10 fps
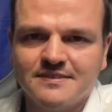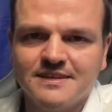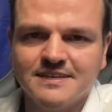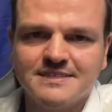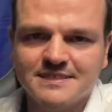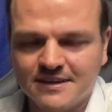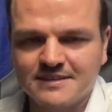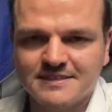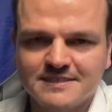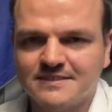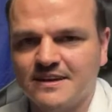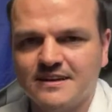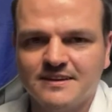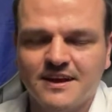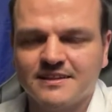It's
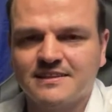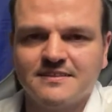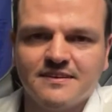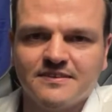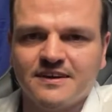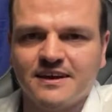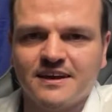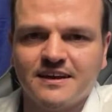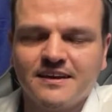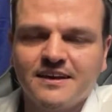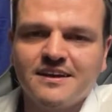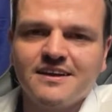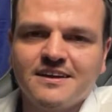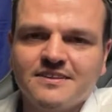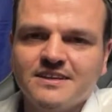not
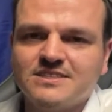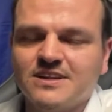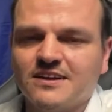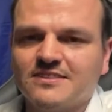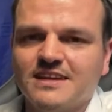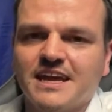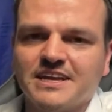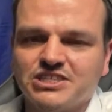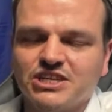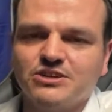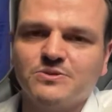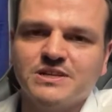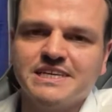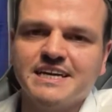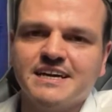the lecture you will
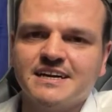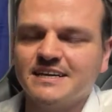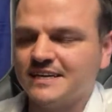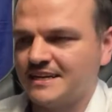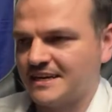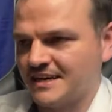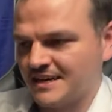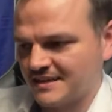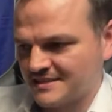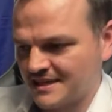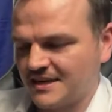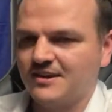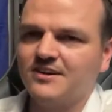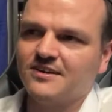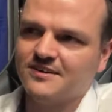hear in a
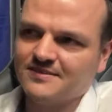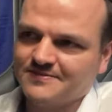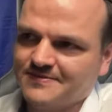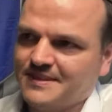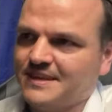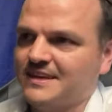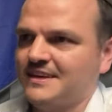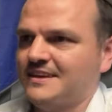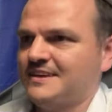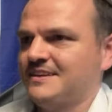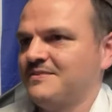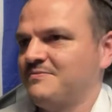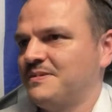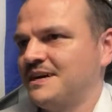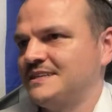synagogue,
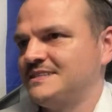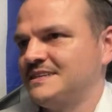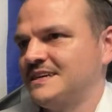but